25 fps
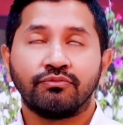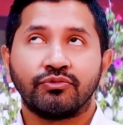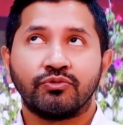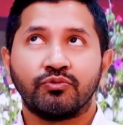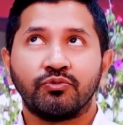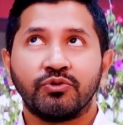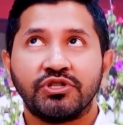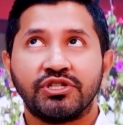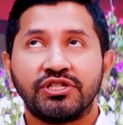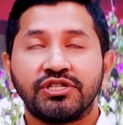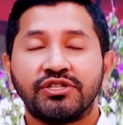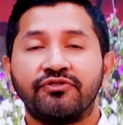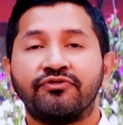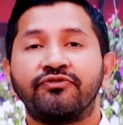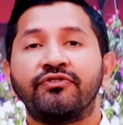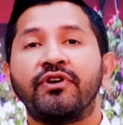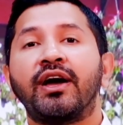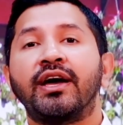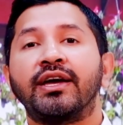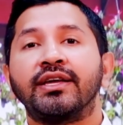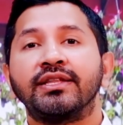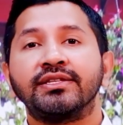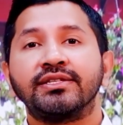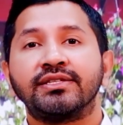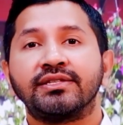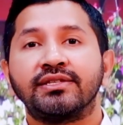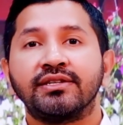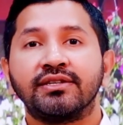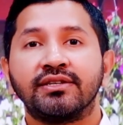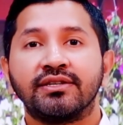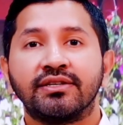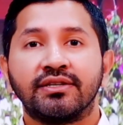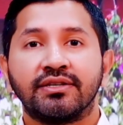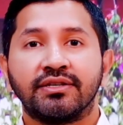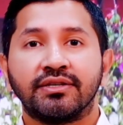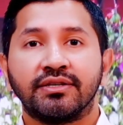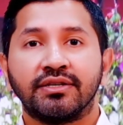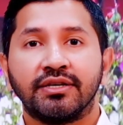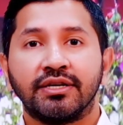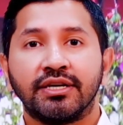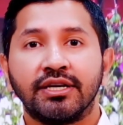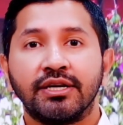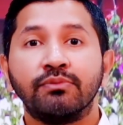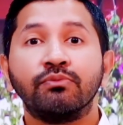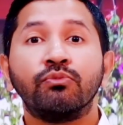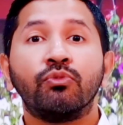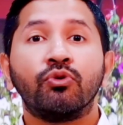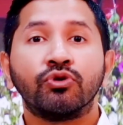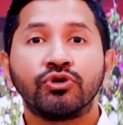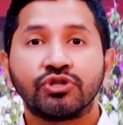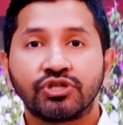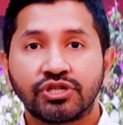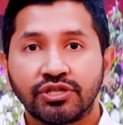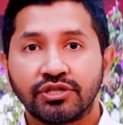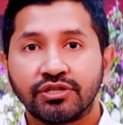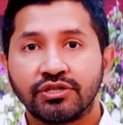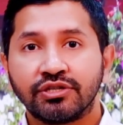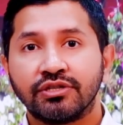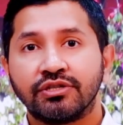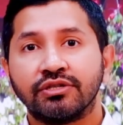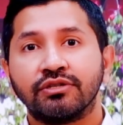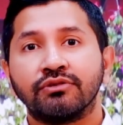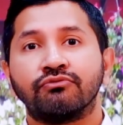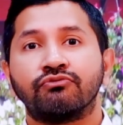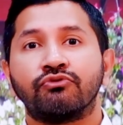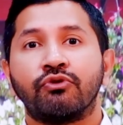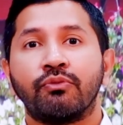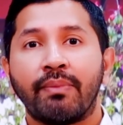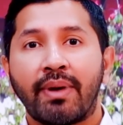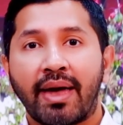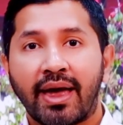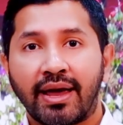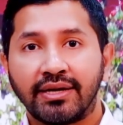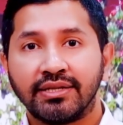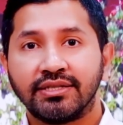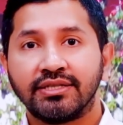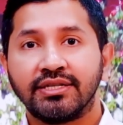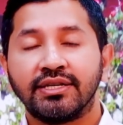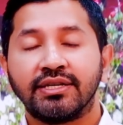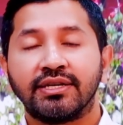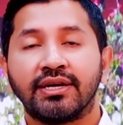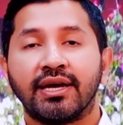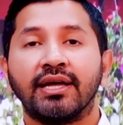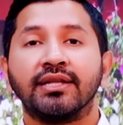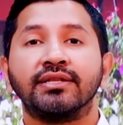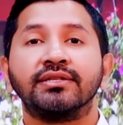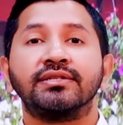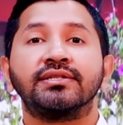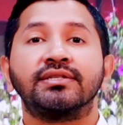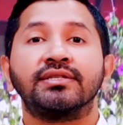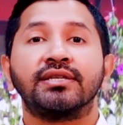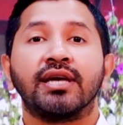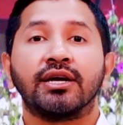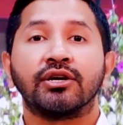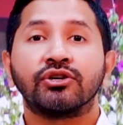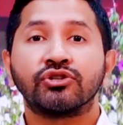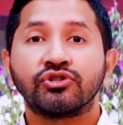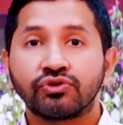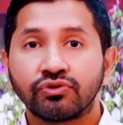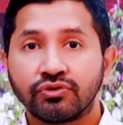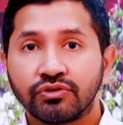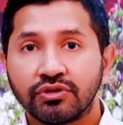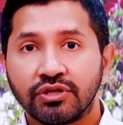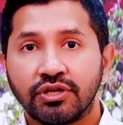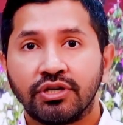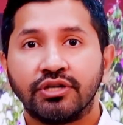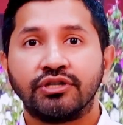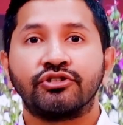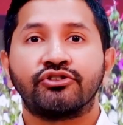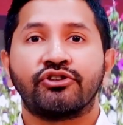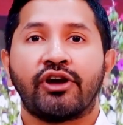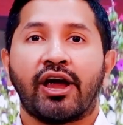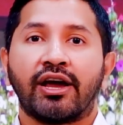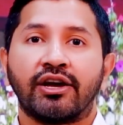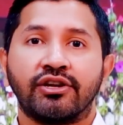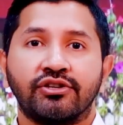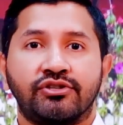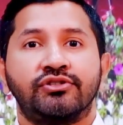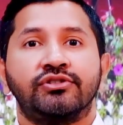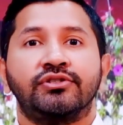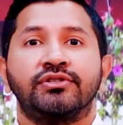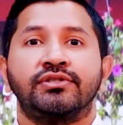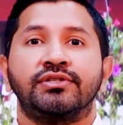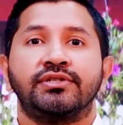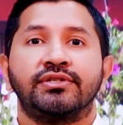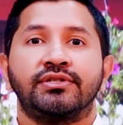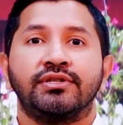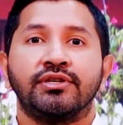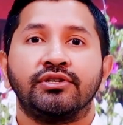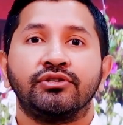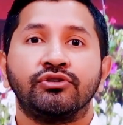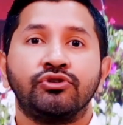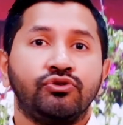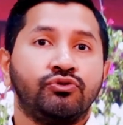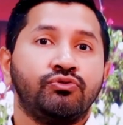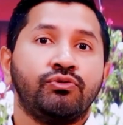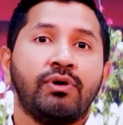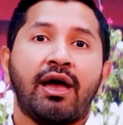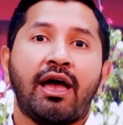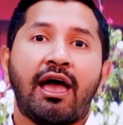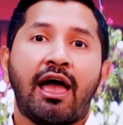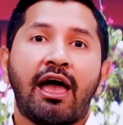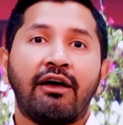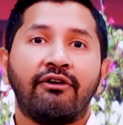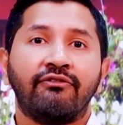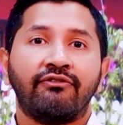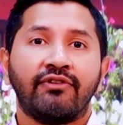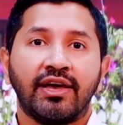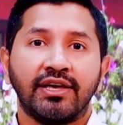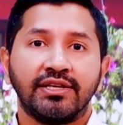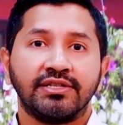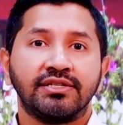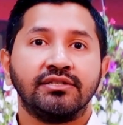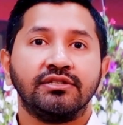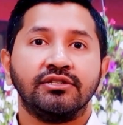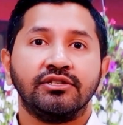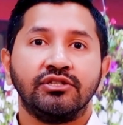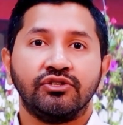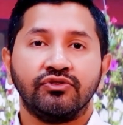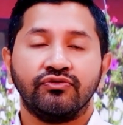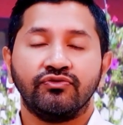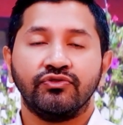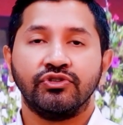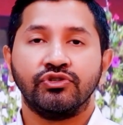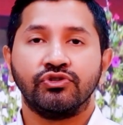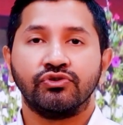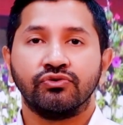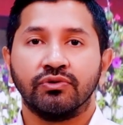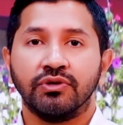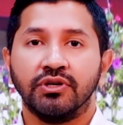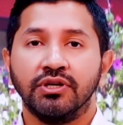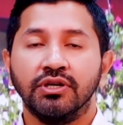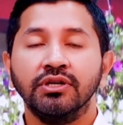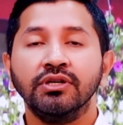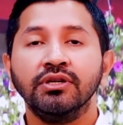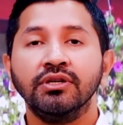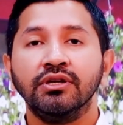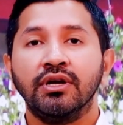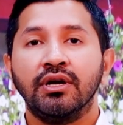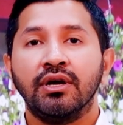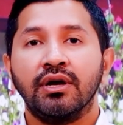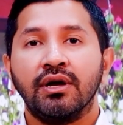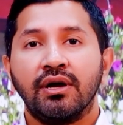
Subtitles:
which defines the emotional, romantic, and sexual attractions that you have as an individual.